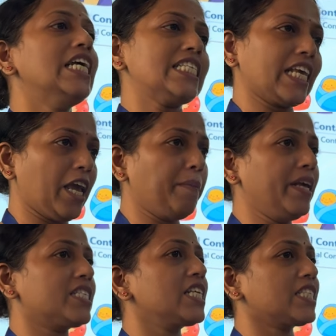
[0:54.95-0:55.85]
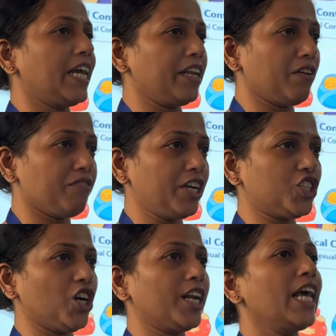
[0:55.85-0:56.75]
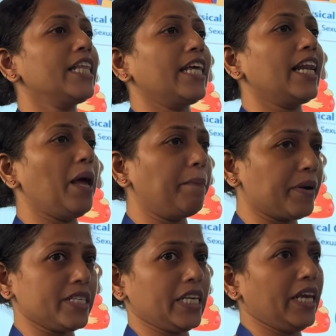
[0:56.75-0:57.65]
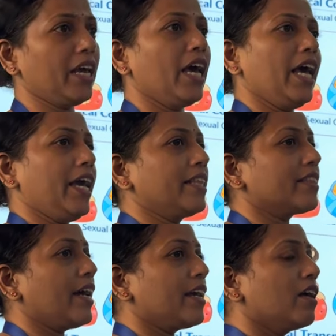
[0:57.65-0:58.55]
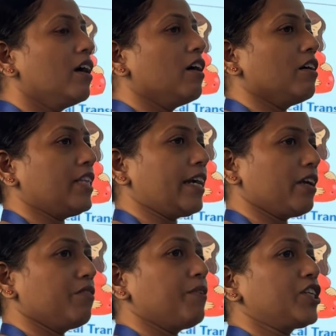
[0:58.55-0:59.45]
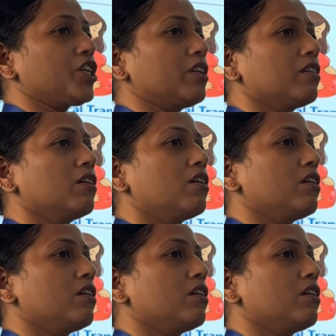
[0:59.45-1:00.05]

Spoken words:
Scabies, skin infection, then leprosy. In that infection